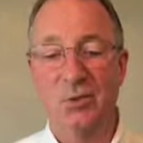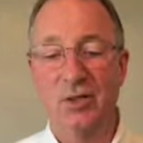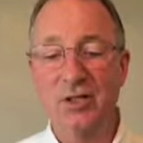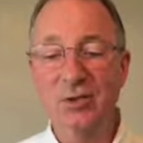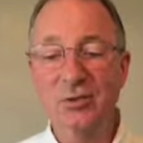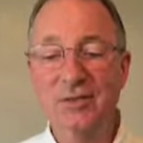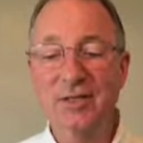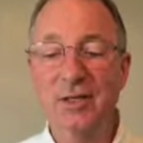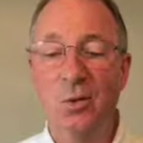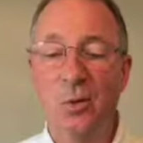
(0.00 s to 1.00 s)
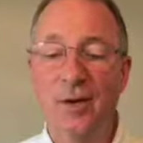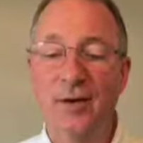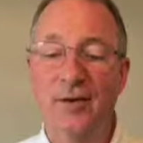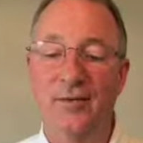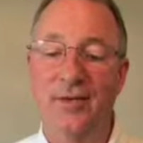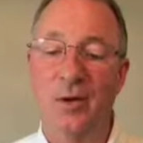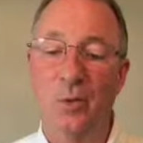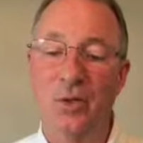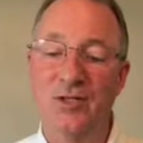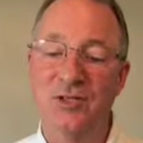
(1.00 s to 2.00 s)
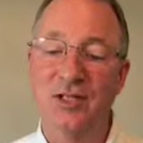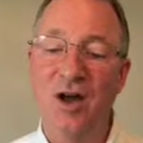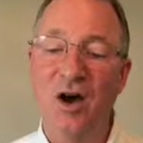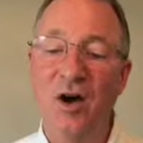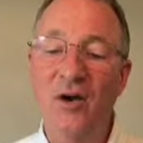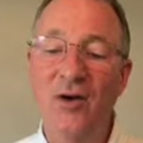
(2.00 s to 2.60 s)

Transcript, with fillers: and we're acutely aware that what is in